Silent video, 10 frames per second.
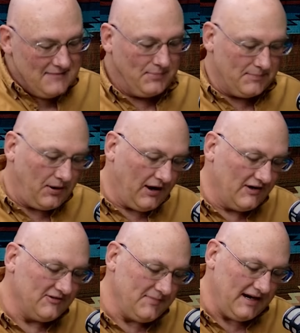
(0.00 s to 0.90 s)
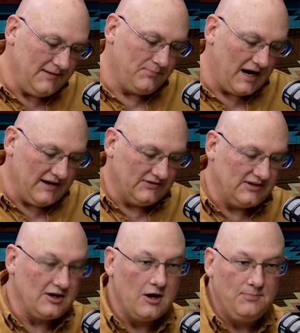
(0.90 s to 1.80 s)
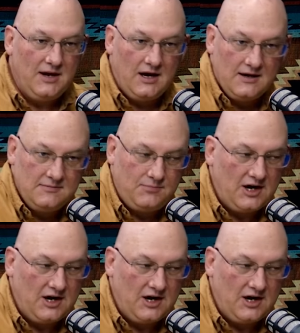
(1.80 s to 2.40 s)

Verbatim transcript: but part of me is to go beyond part of